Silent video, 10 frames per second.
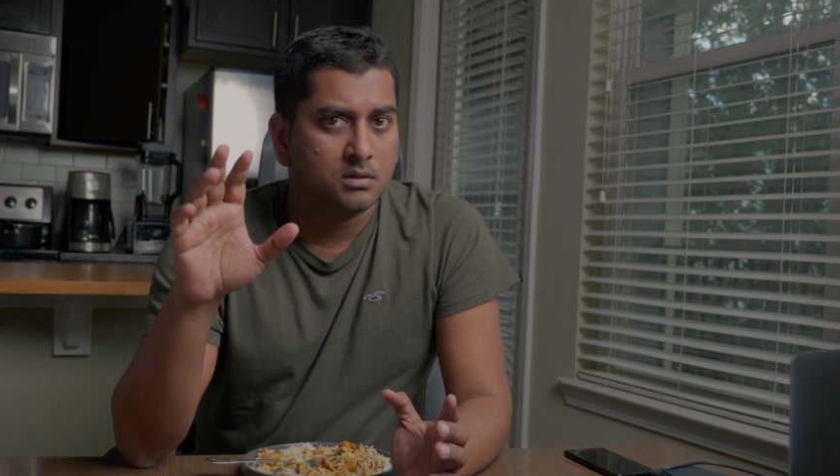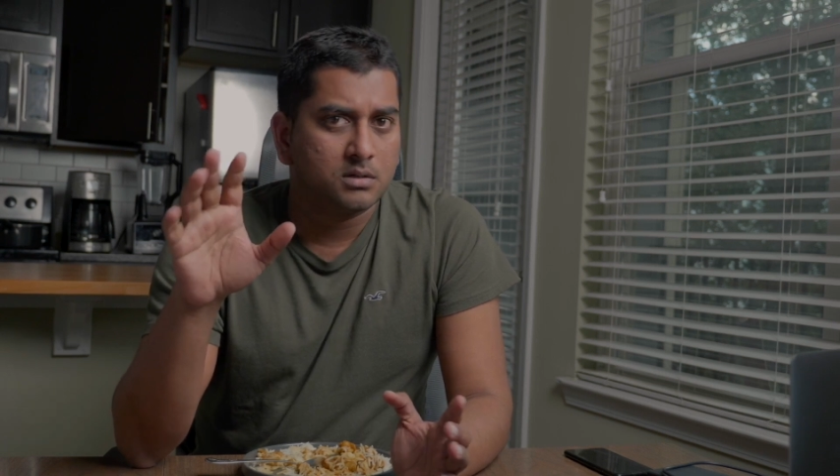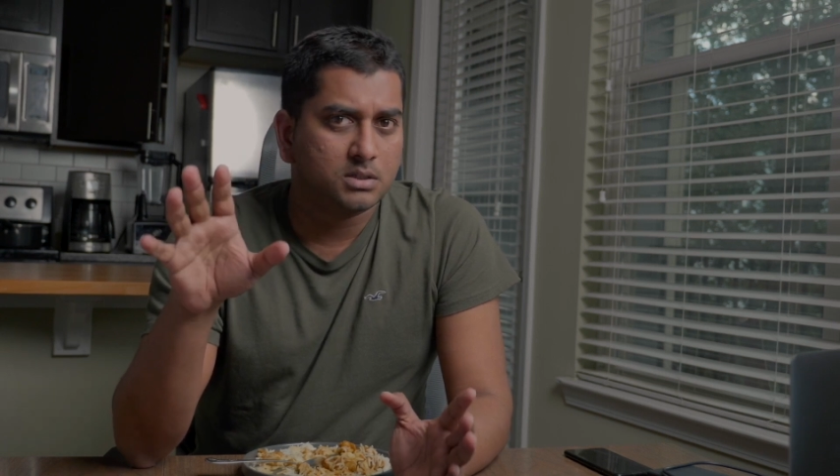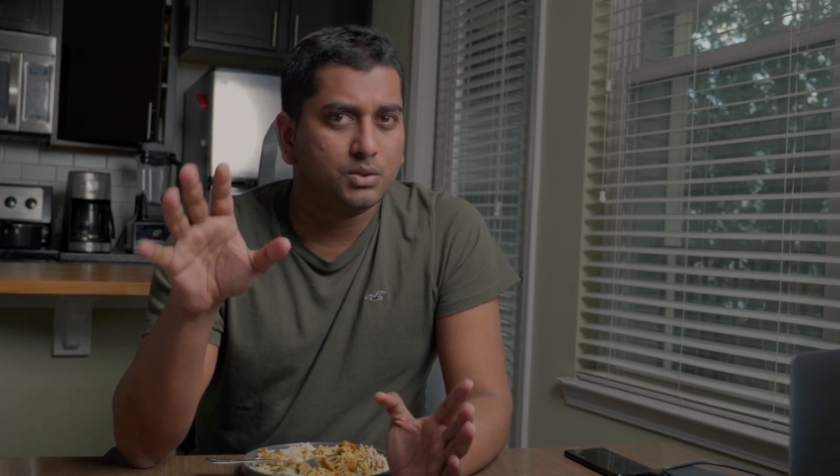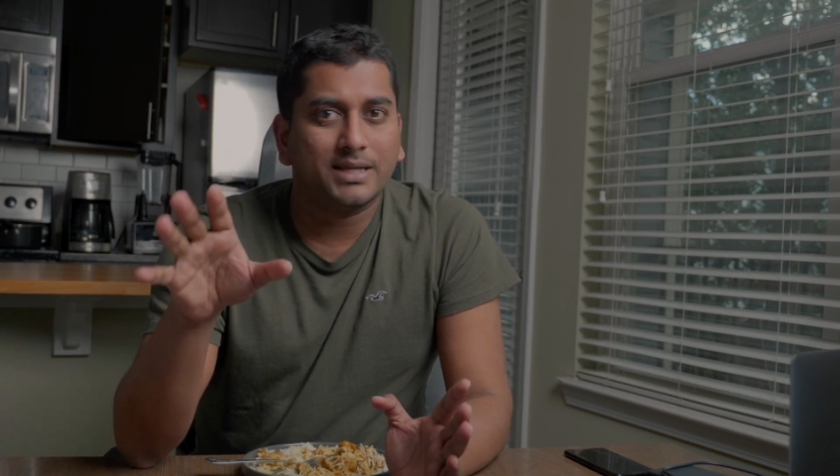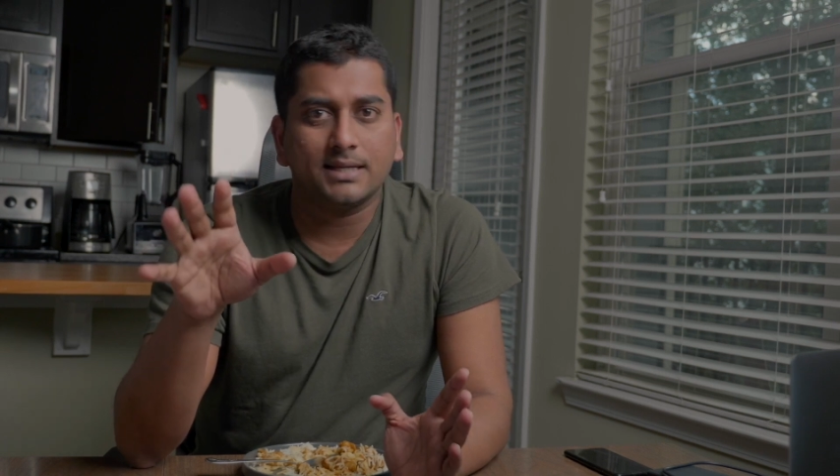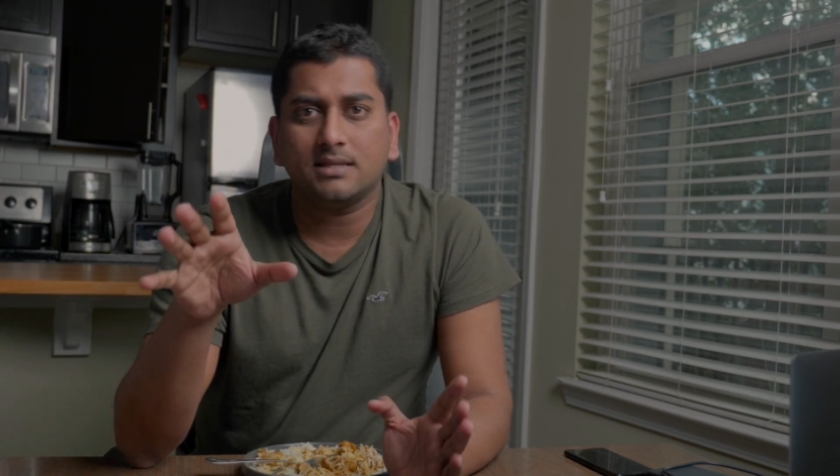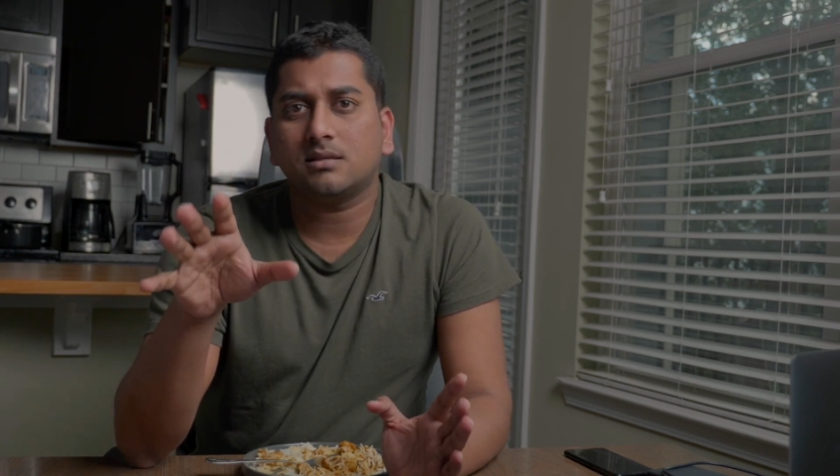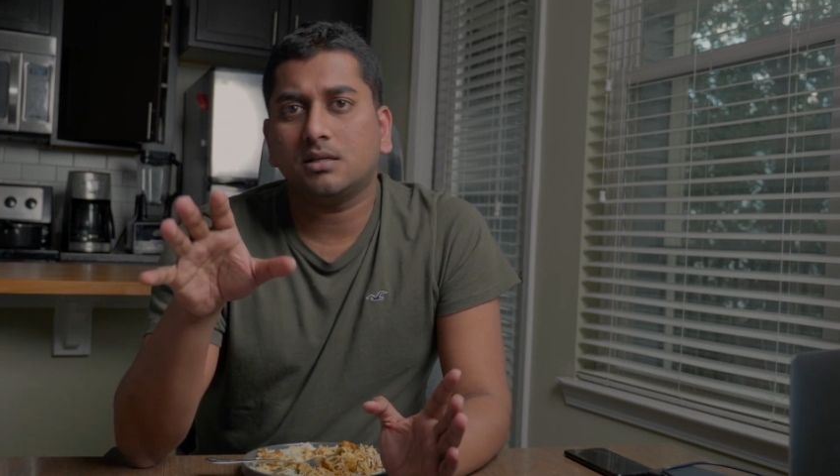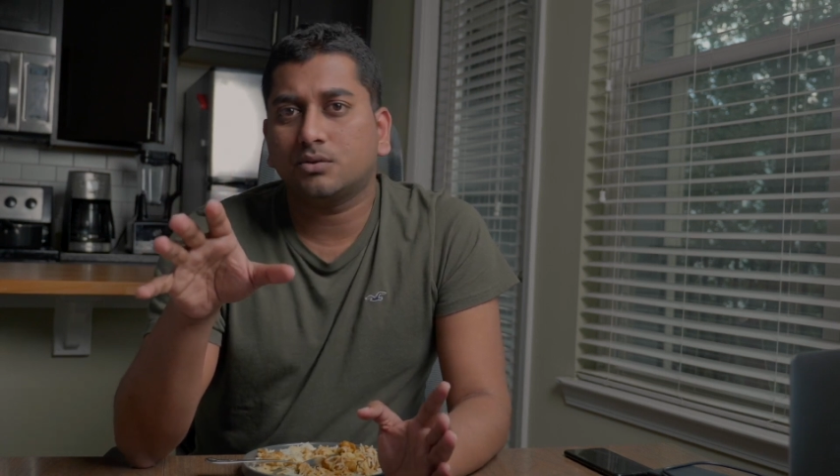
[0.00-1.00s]
So you can
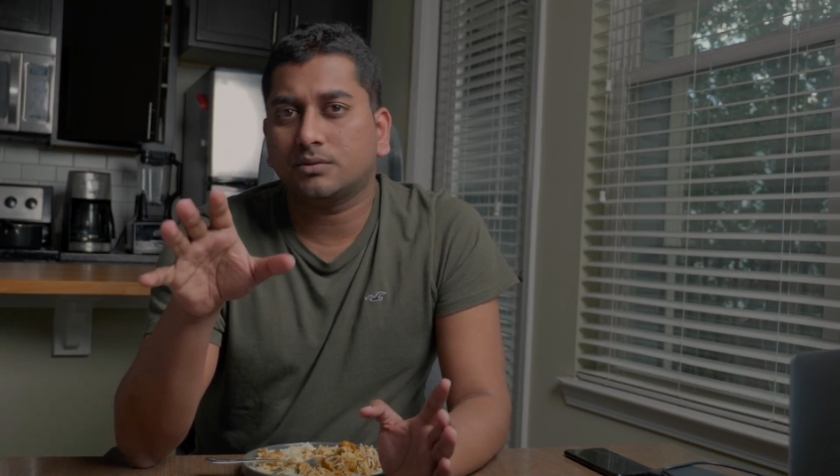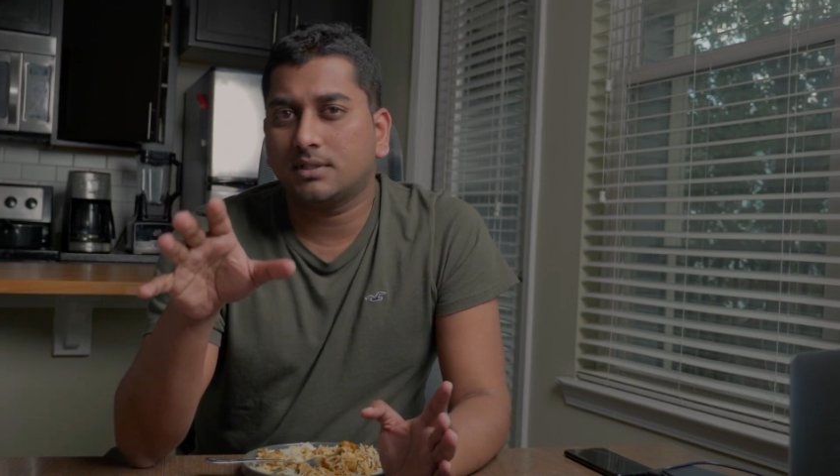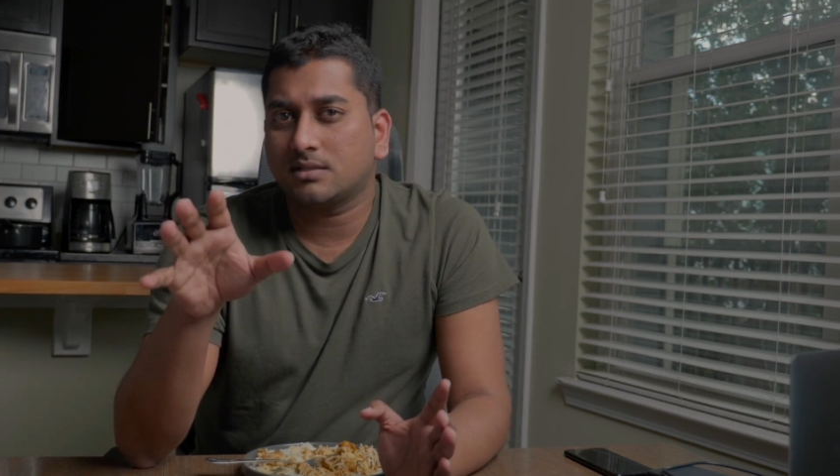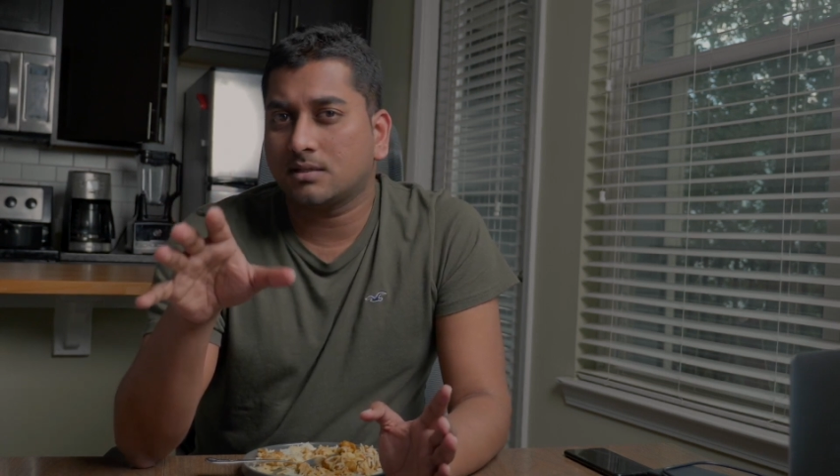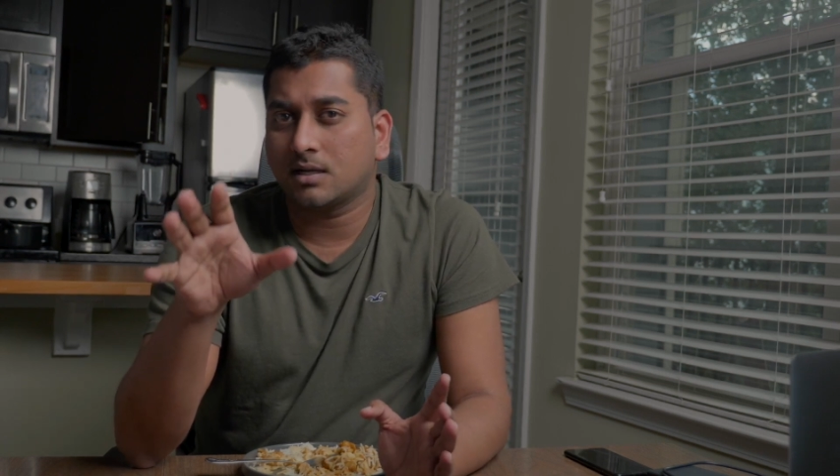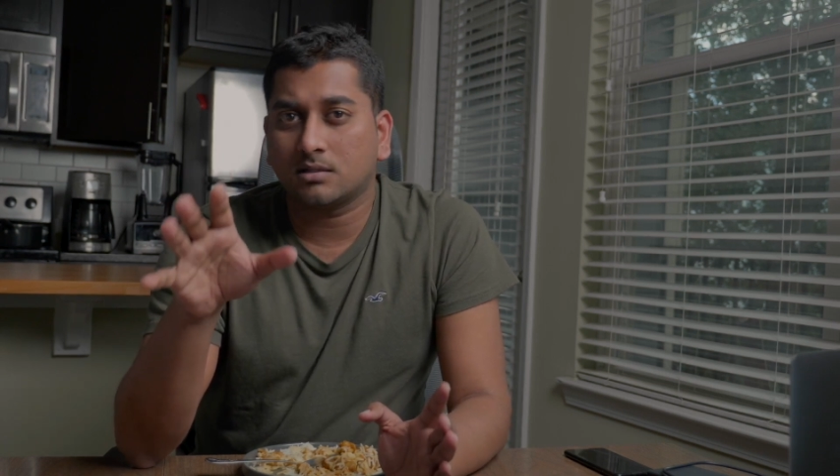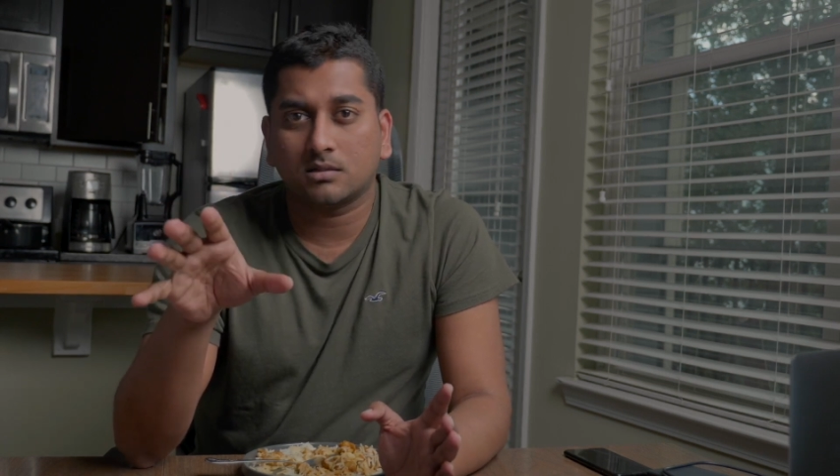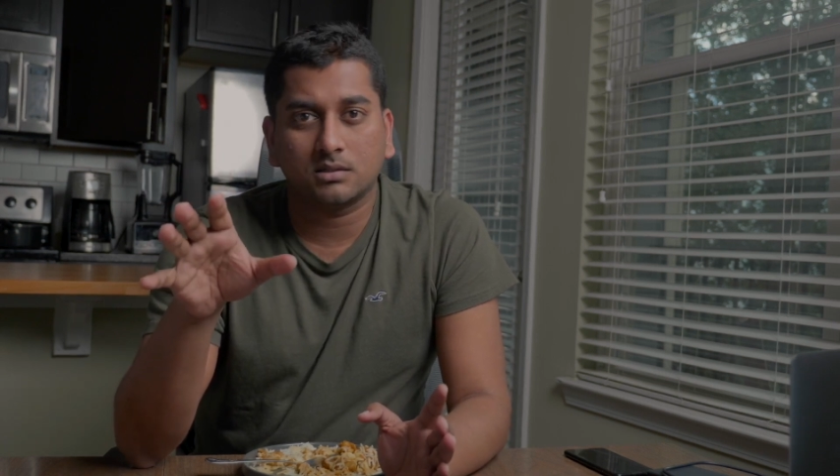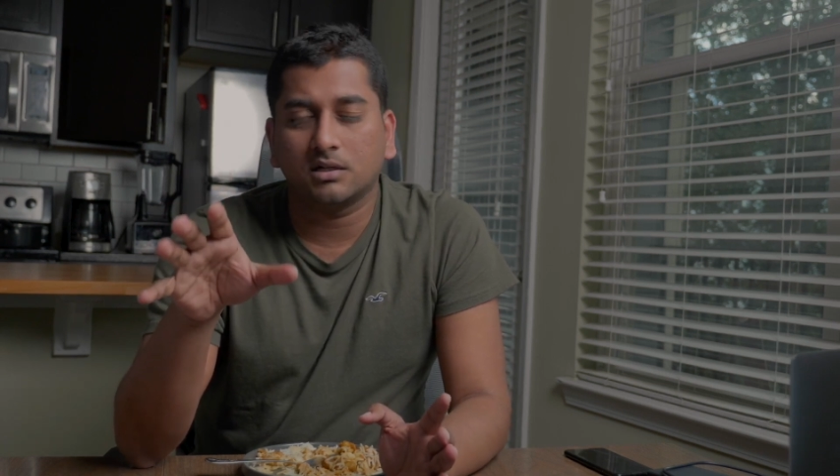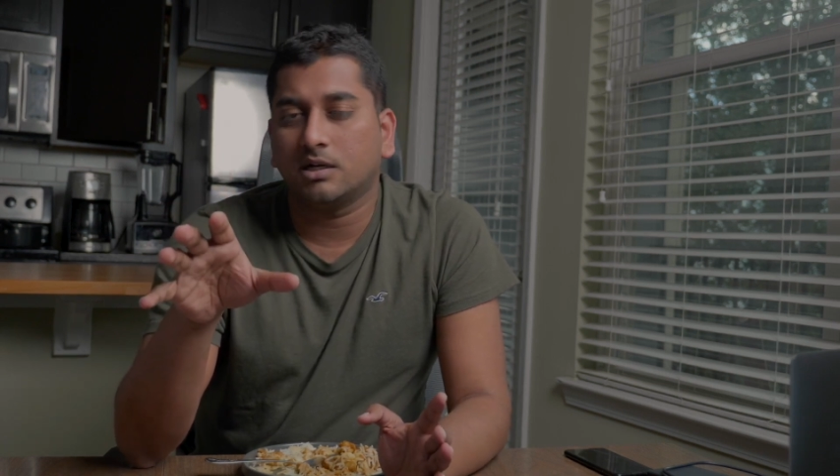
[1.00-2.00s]
easily cook this in under
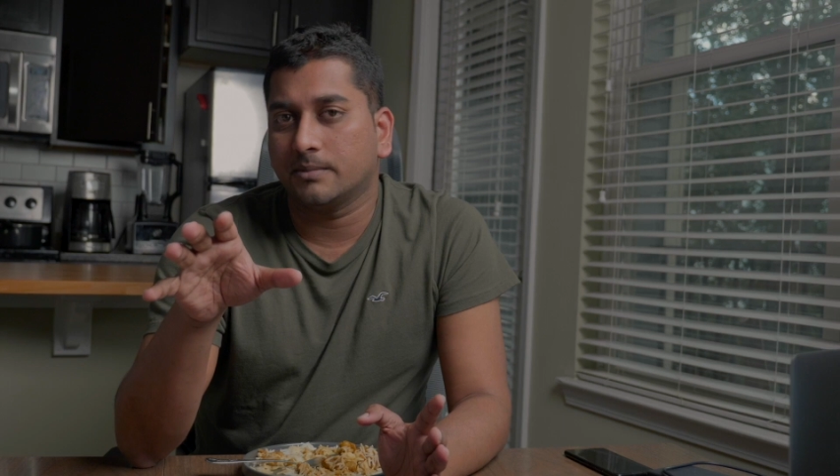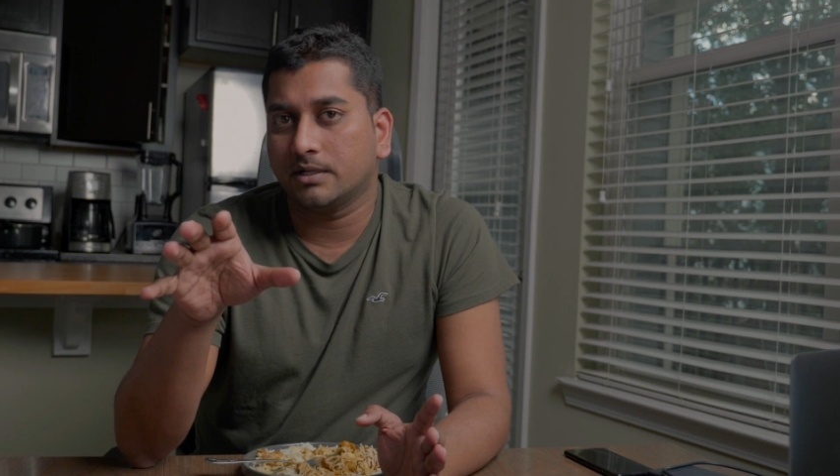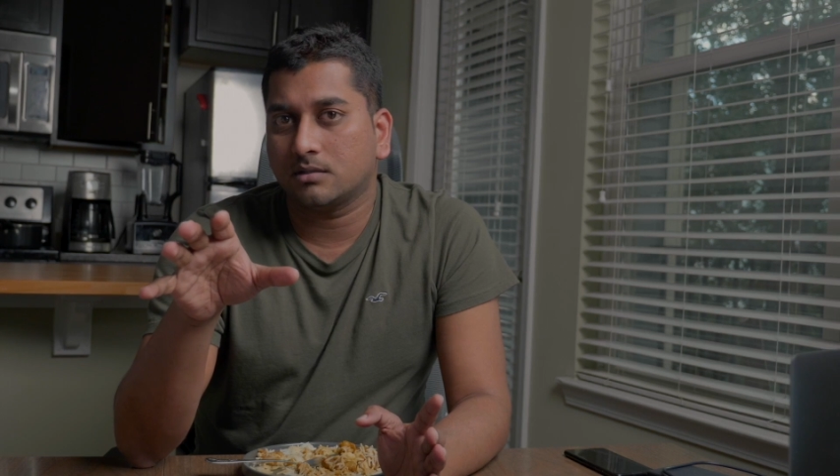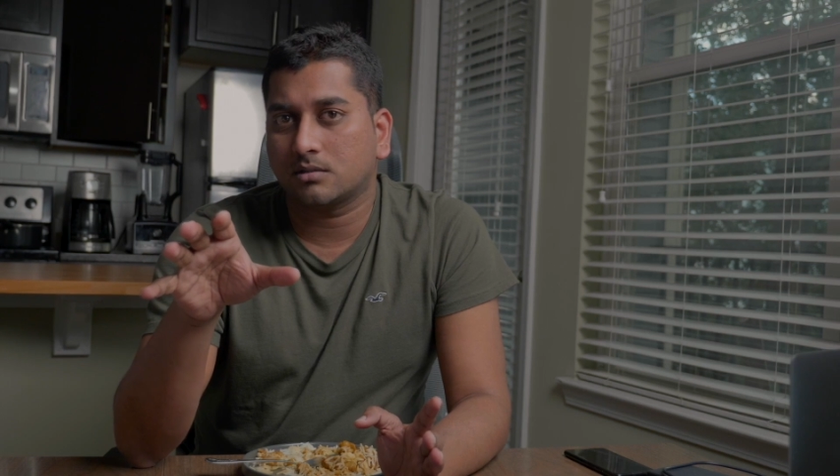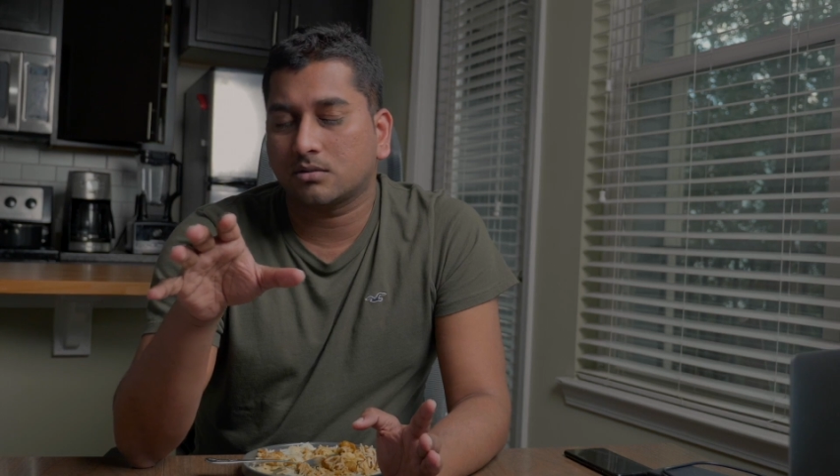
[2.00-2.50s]
30 minutes